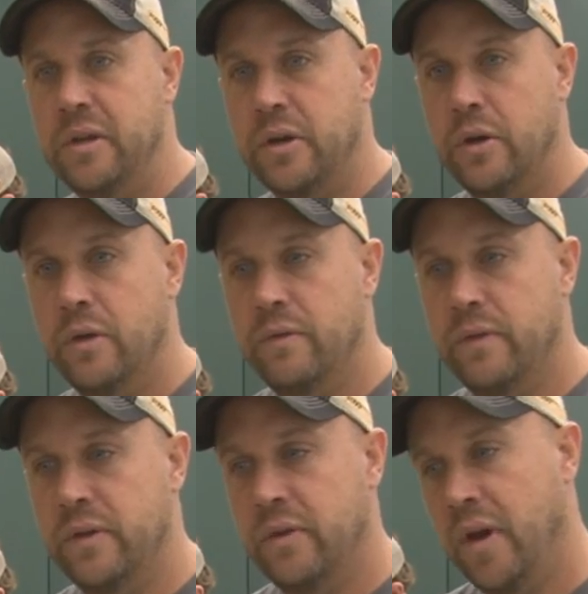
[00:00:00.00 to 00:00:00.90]
The curve
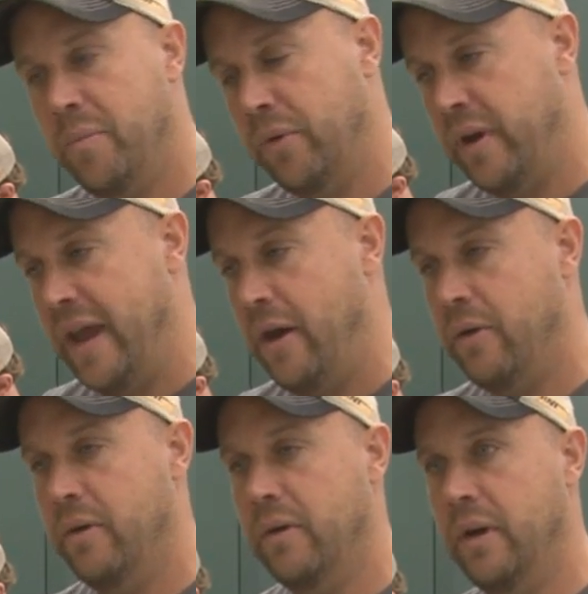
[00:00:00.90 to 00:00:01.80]
is up or
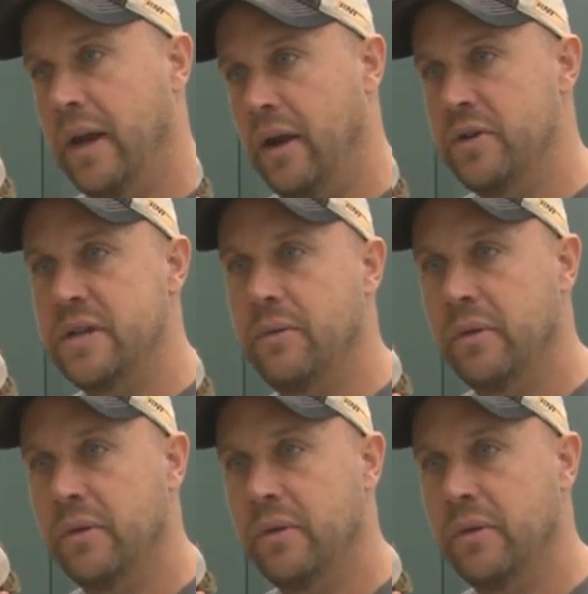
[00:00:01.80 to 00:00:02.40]
down, and how does that